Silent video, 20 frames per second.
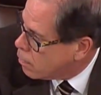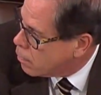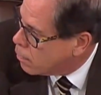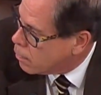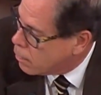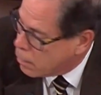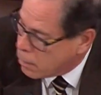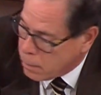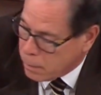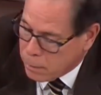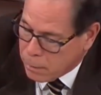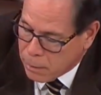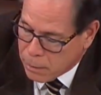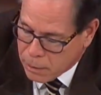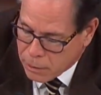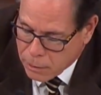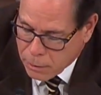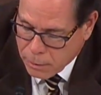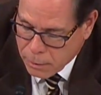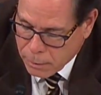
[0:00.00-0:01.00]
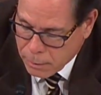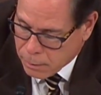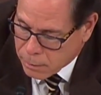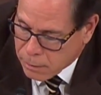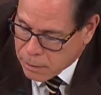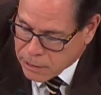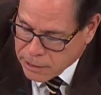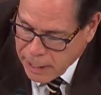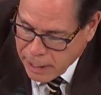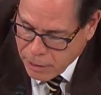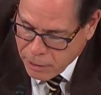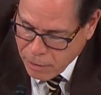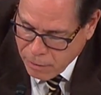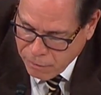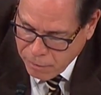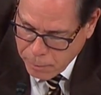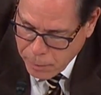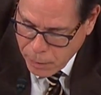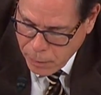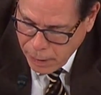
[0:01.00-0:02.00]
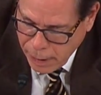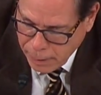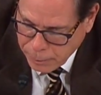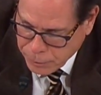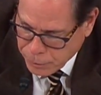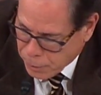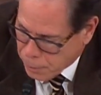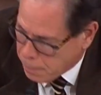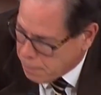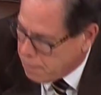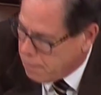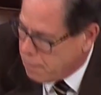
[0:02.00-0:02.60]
Cardin. Mr. President. The Senator from New Hampshire.